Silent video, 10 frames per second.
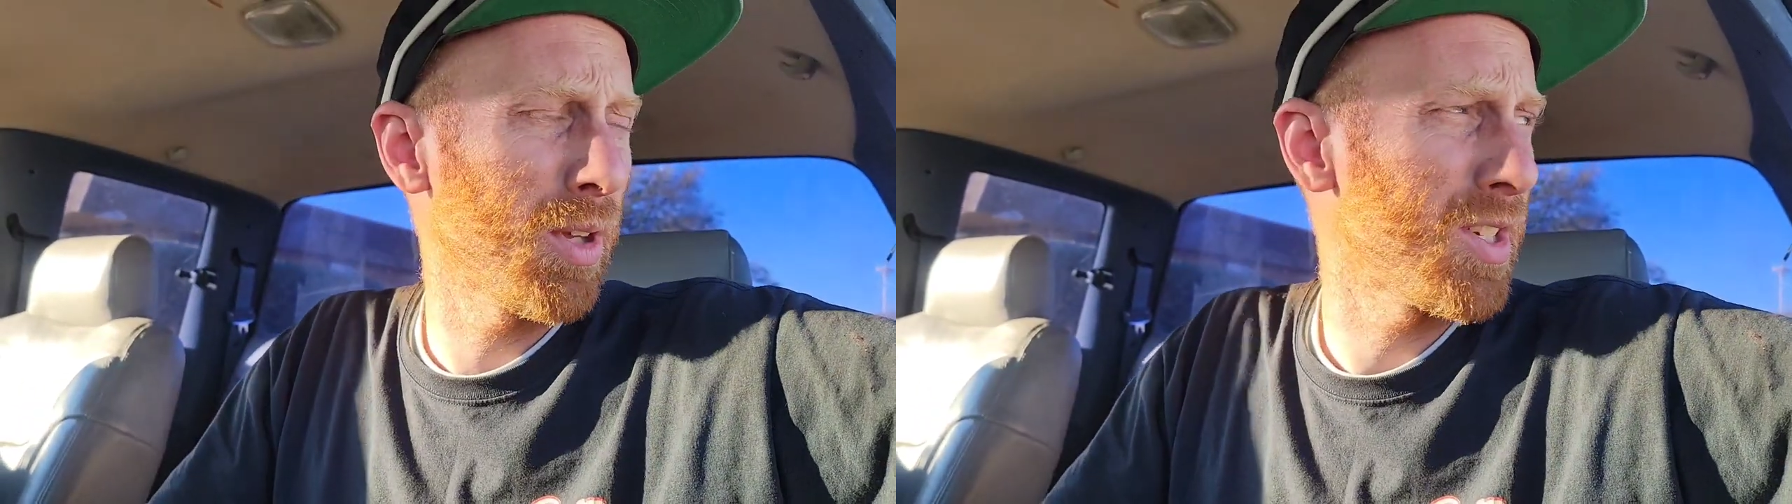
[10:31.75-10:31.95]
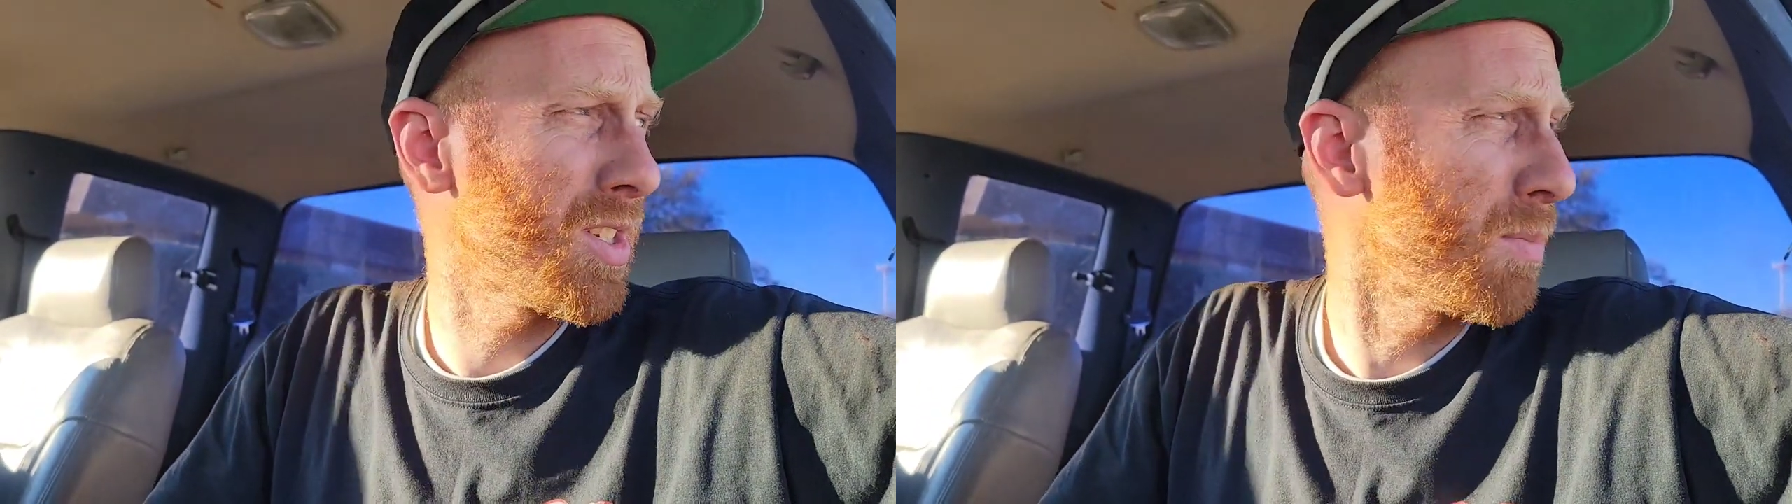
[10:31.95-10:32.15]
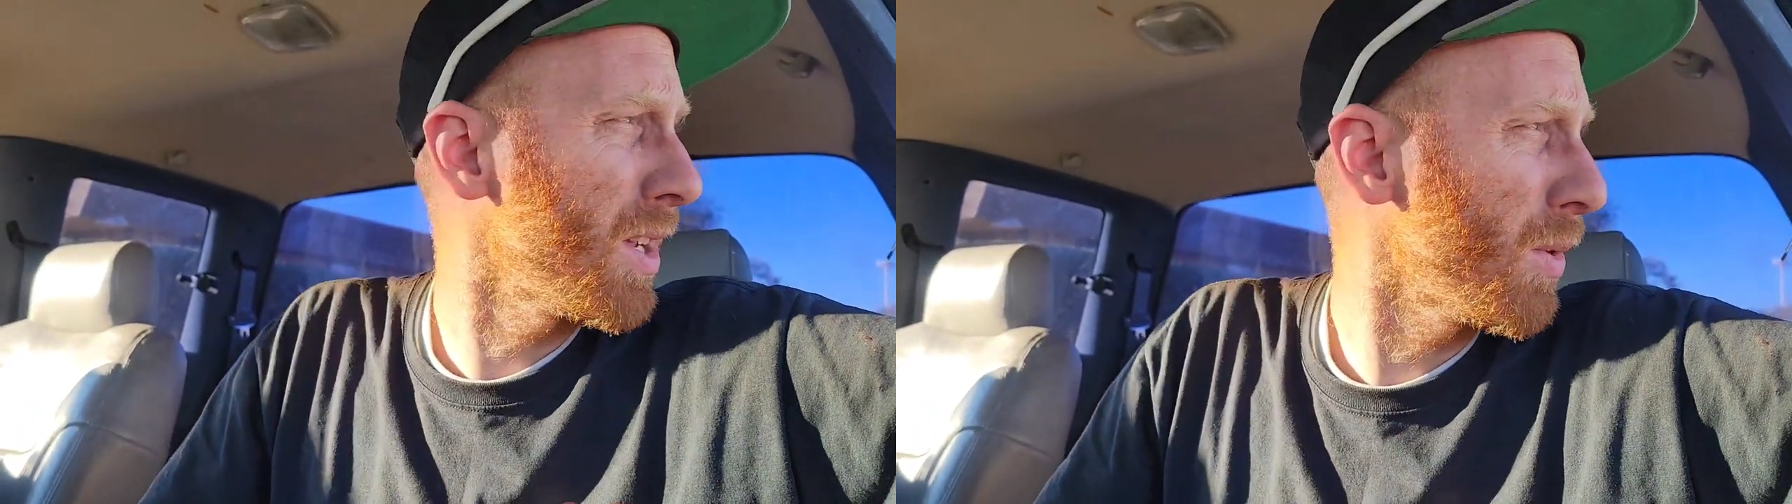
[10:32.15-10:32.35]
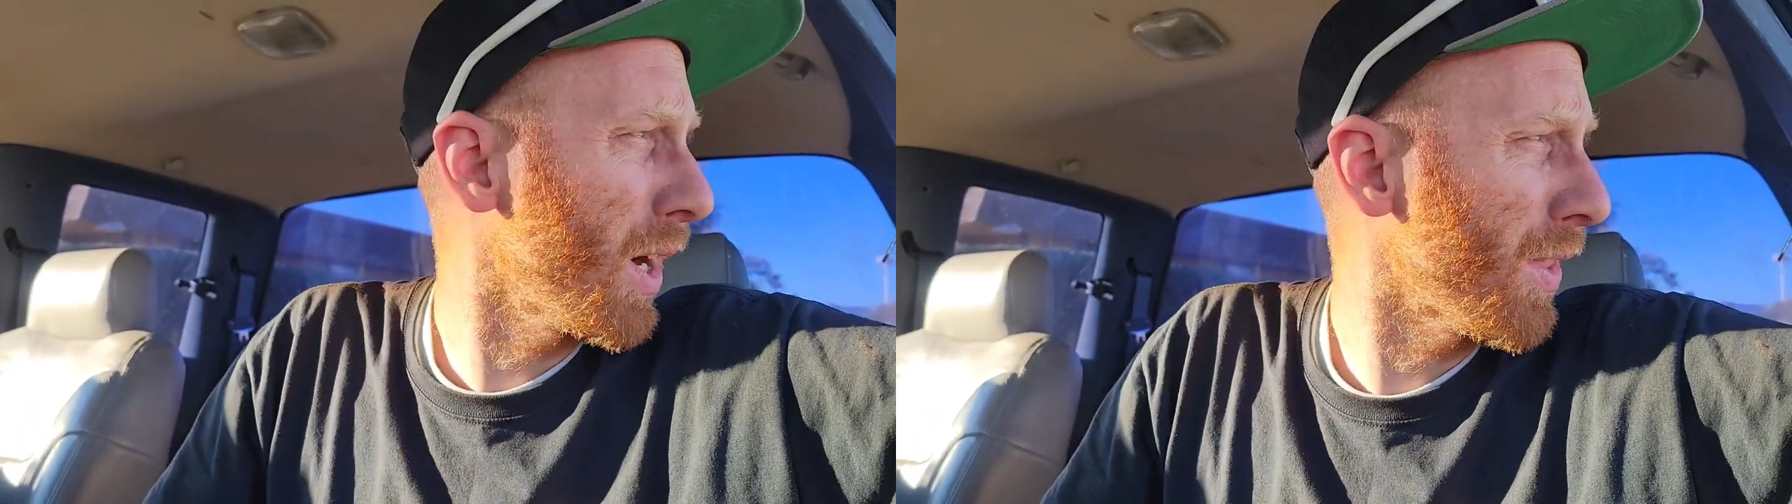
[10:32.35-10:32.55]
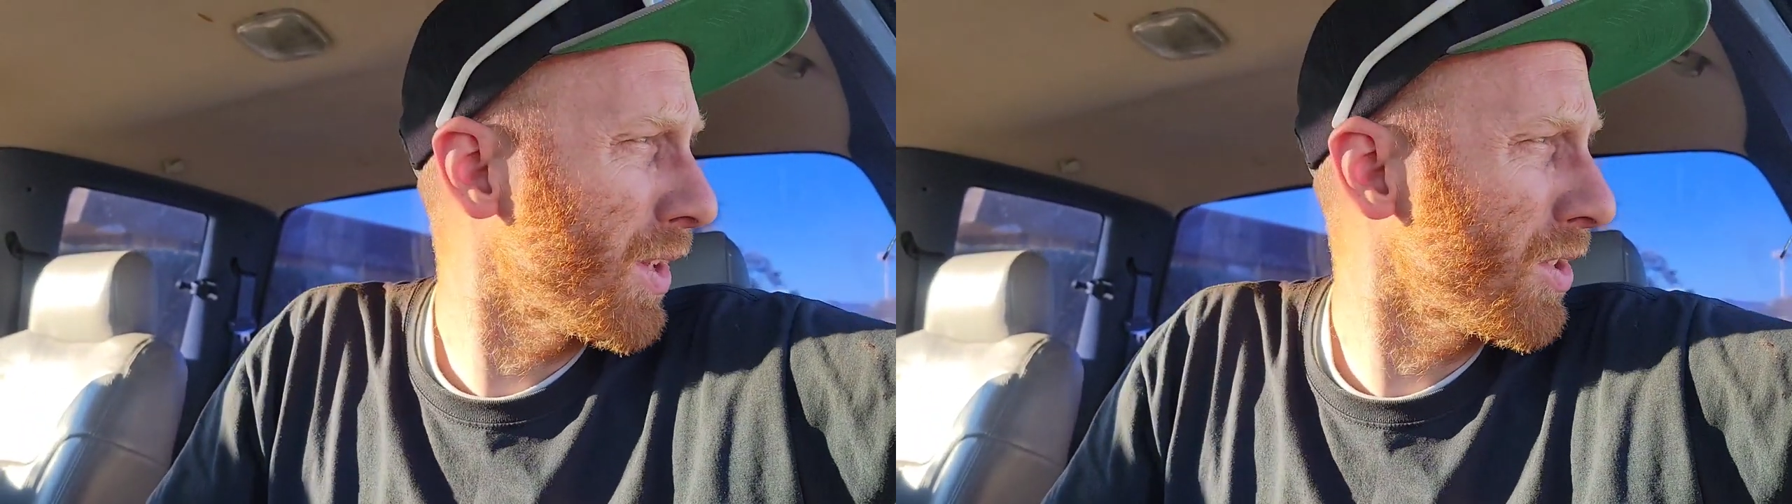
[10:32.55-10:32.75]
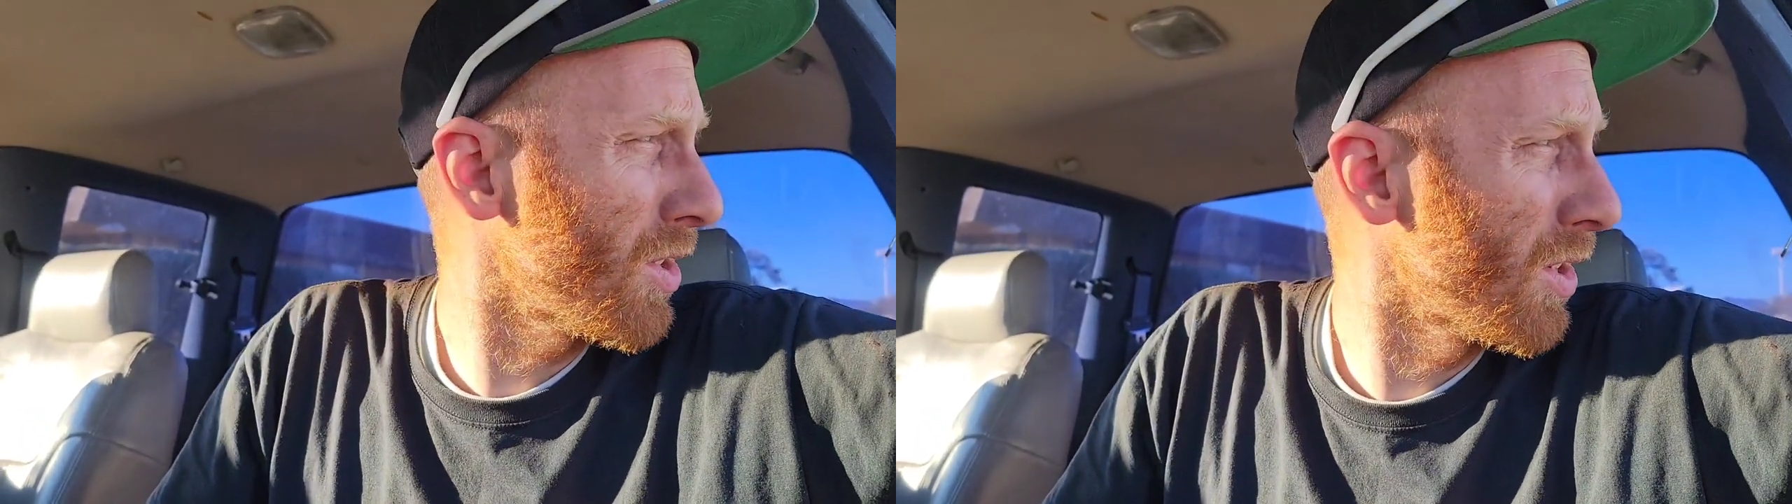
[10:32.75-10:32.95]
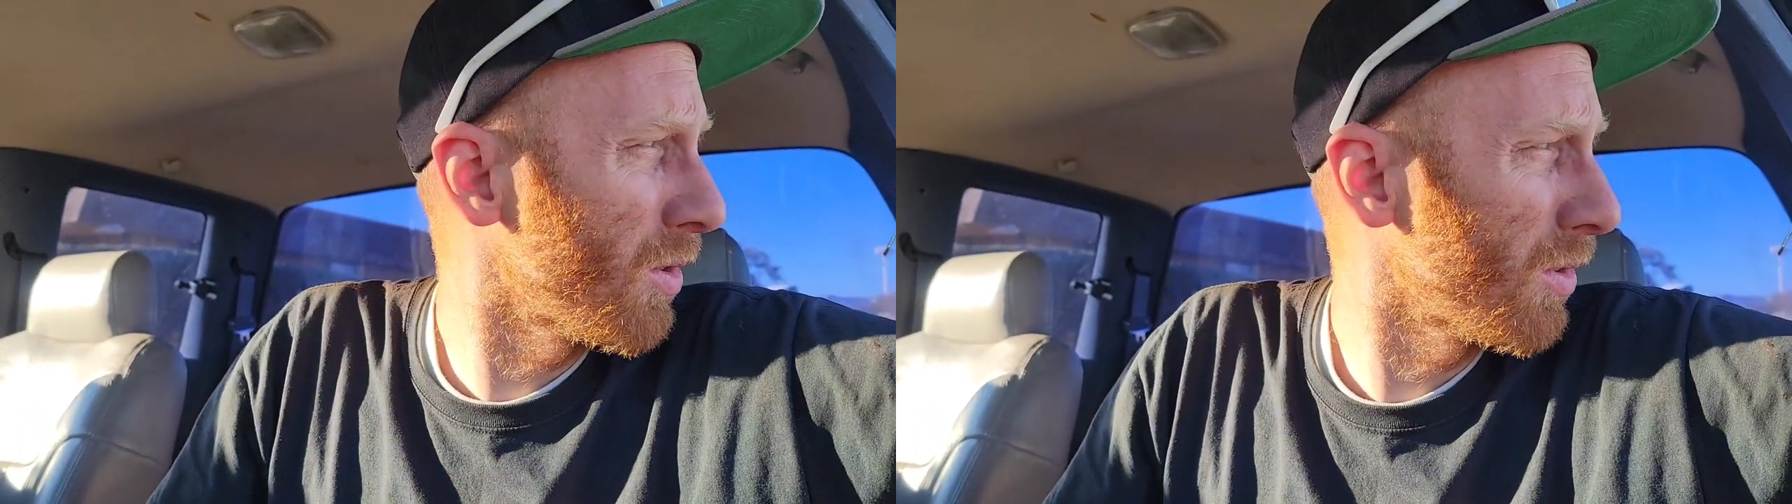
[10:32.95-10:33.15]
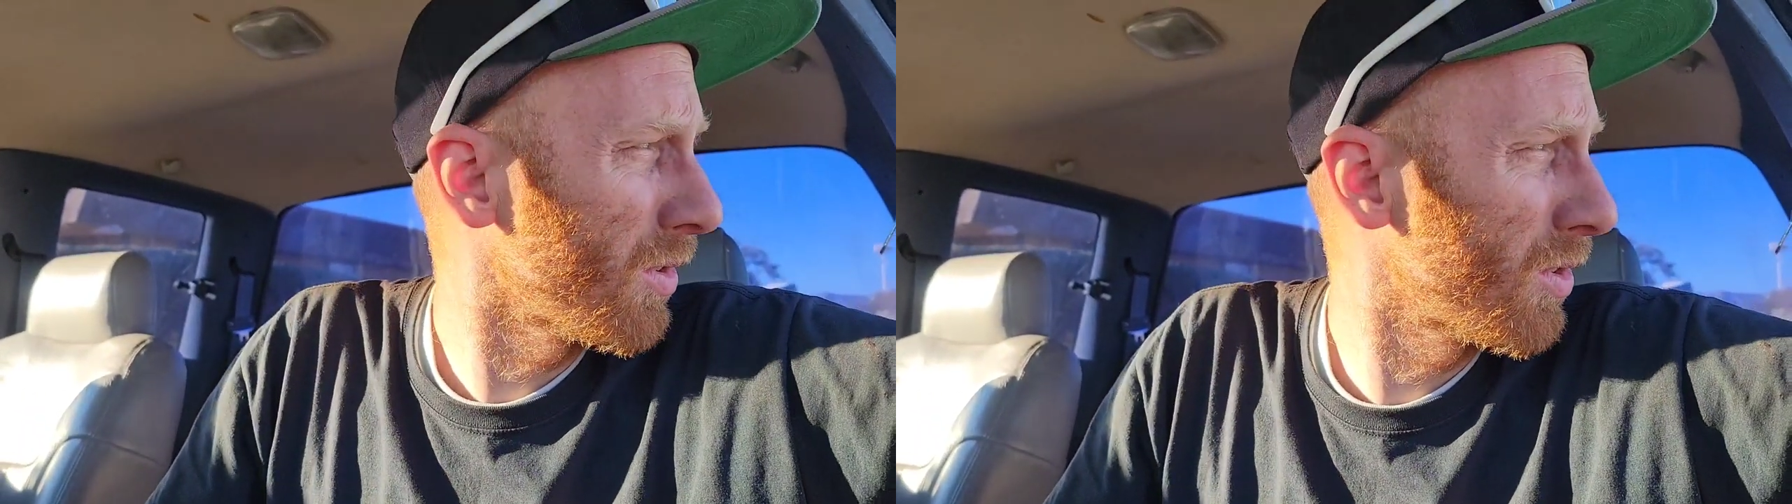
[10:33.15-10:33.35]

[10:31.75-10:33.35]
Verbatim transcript: places to be and we got things to do.